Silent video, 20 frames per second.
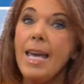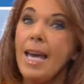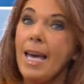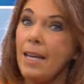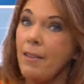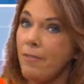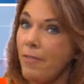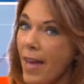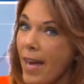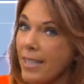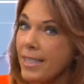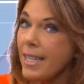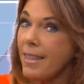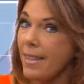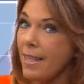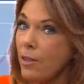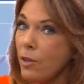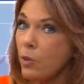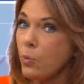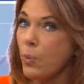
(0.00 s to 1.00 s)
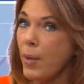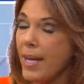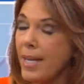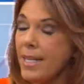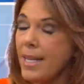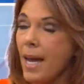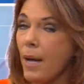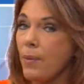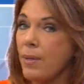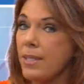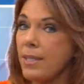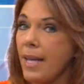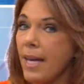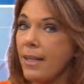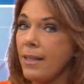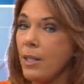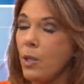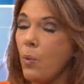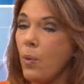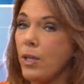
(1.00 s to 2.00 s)
And in fact, I think the rain now is
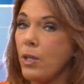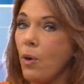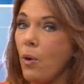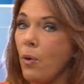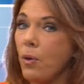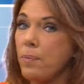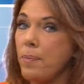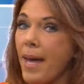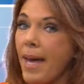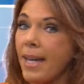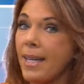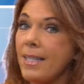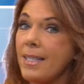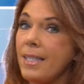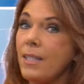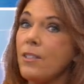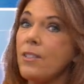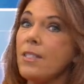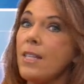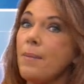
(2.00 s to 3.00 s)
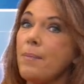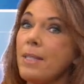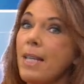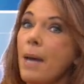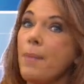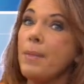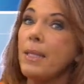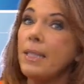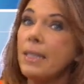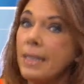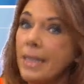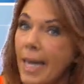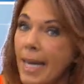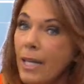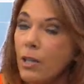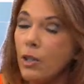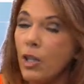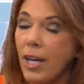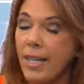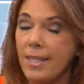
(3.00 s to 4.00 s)
likely going to hold back until sometime
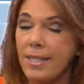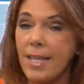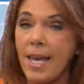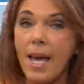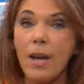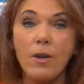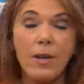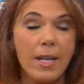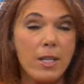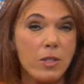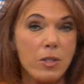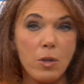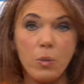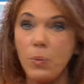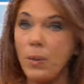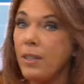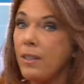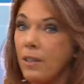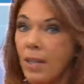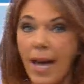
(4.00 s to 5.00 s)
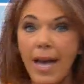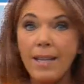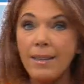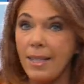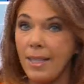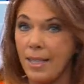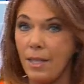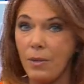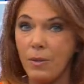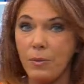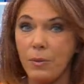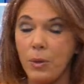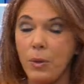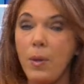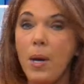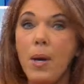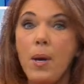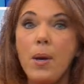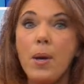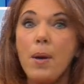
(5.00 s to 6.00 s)
later on Saturday, so we'll likely get through
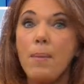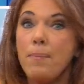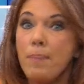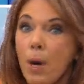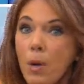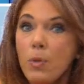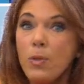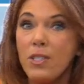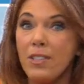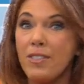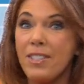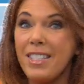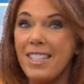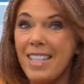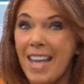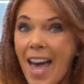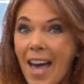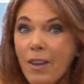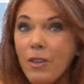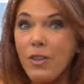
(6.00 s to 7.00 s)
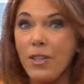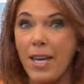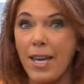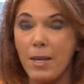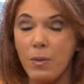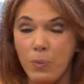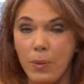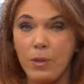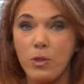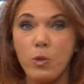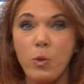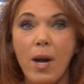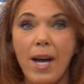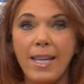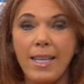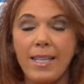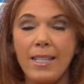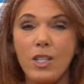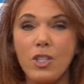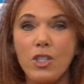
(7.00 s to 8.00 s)
most of Saturday with dry
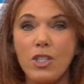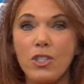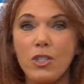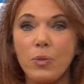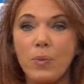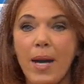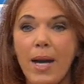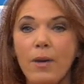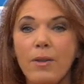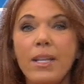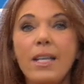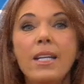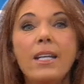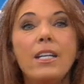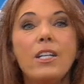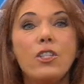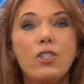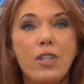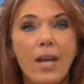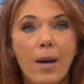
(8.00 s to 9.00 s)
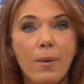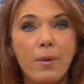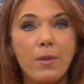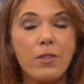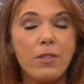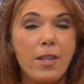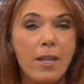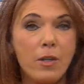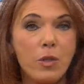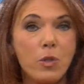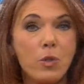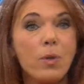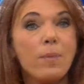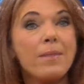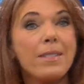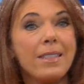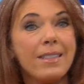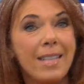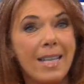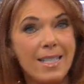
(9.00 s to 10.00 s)
conditions around. Showers,
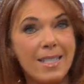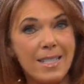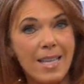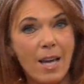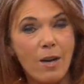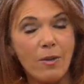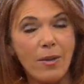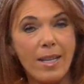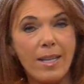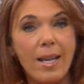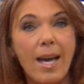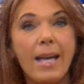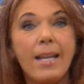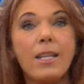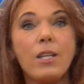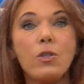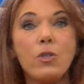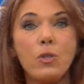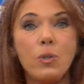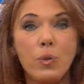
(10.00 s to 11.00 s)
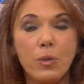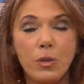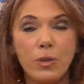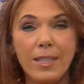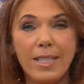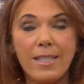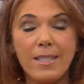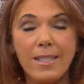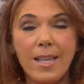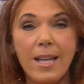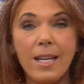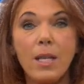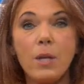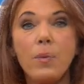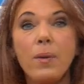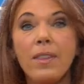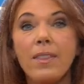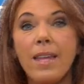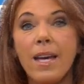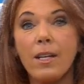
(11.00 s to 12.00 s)
thunderstorms late Saturday night into early Sunday
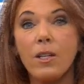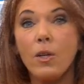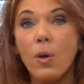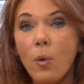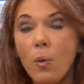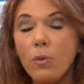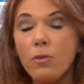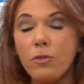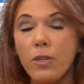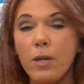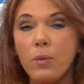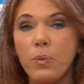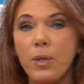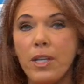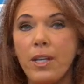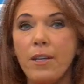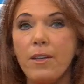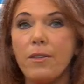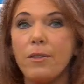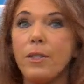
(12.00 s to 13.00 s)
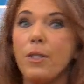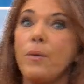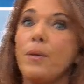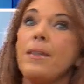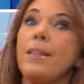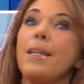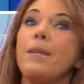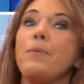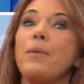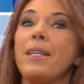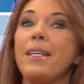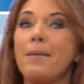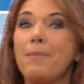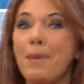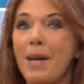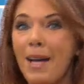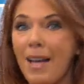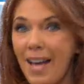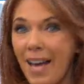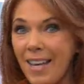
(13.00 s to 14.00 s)
with that cold front working through, and then we get
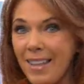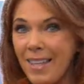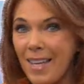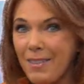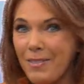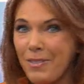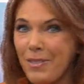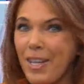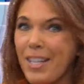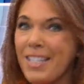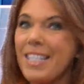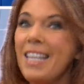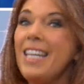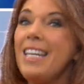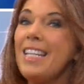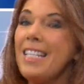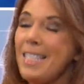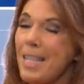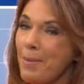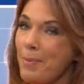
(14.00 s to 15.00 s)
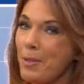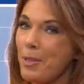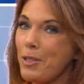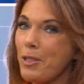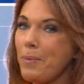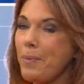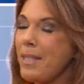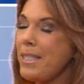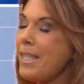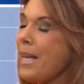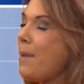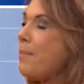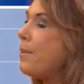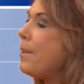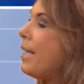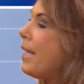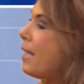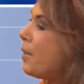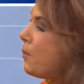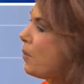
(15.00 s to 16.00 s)
behind that front. Temperatures will be
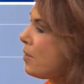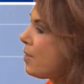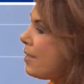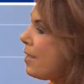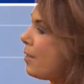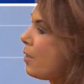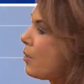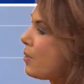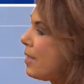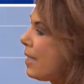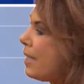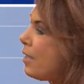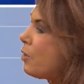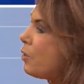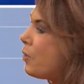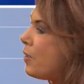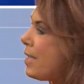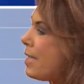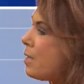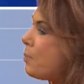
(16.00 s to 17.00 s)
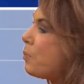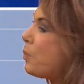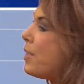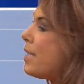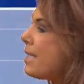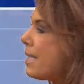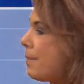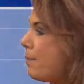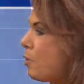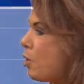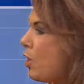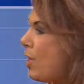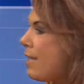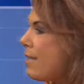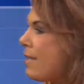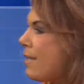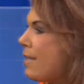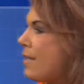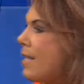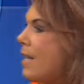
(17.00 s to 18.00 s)
tumbling, and we'll see those increased precip
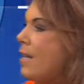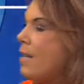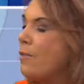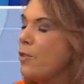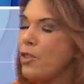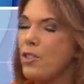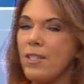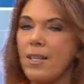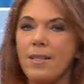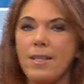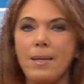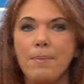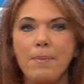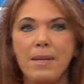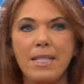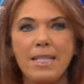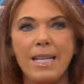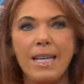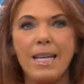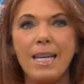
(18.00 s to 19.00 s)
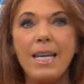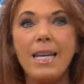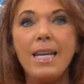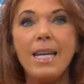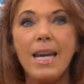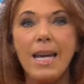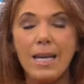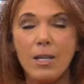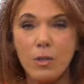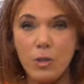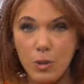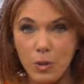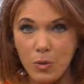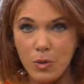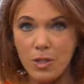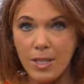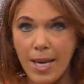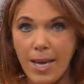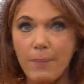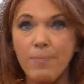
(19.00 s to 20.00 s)
chances for Sunday, Monday, and
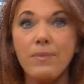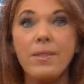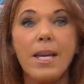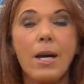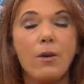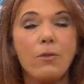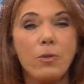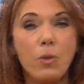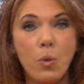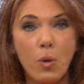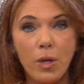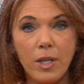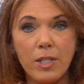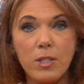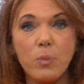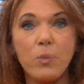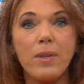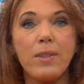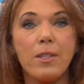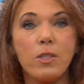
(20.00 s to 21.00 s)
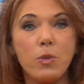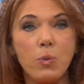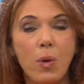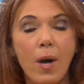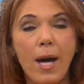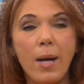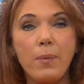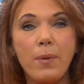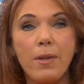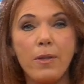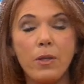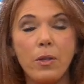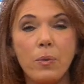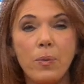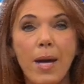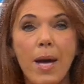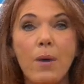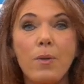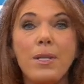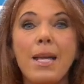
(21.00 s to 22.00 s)
Tuesday. Now, of course, with the dry weather
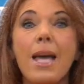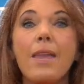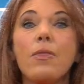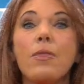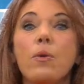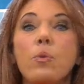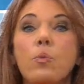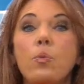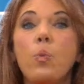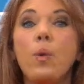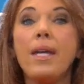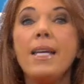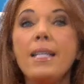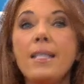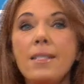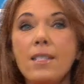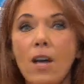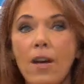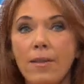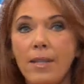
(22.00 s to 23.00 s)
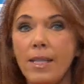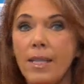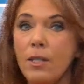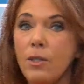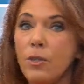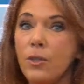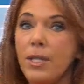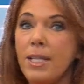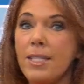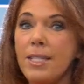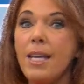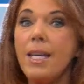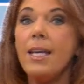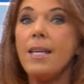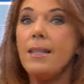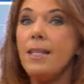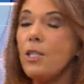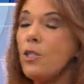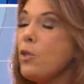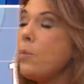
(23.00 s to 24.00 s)
around and the winds on the increase,
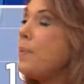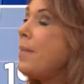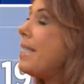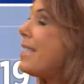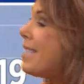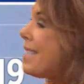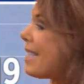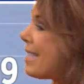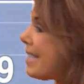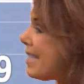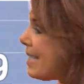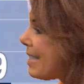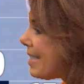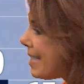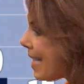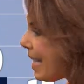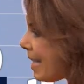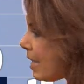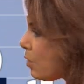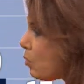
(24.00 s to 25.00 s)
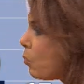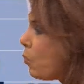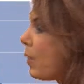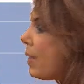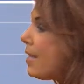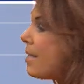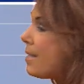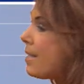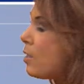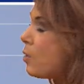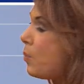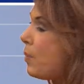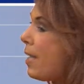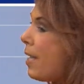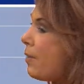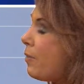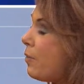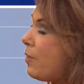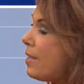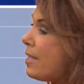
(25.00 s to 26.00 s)
these will be sustained winds as we
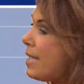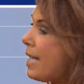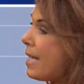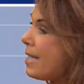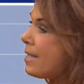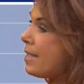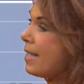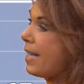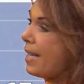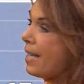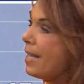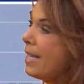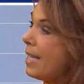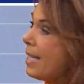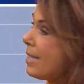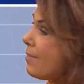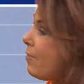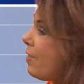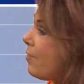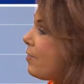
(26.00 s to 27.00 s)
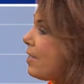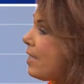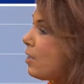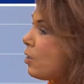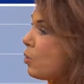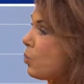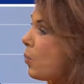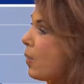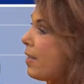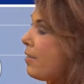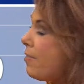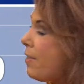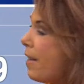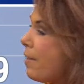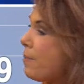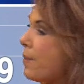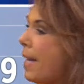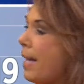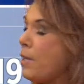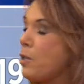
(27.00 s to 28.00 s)
head through the day today. 15 to
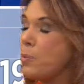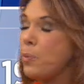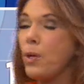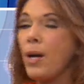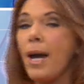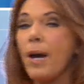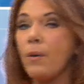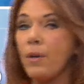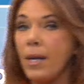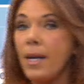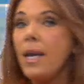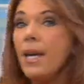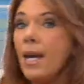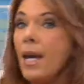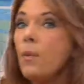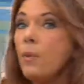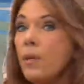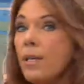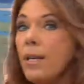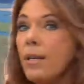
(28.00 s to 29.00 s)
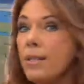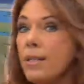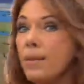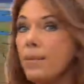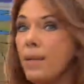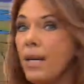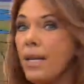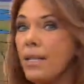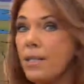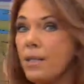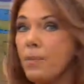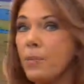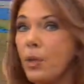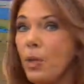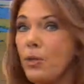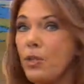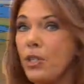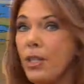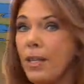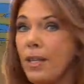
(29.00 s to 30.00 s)
25 miles per hour, and we'll have some gusts
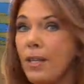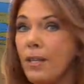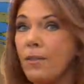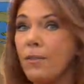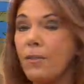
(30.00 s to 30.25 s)
approaching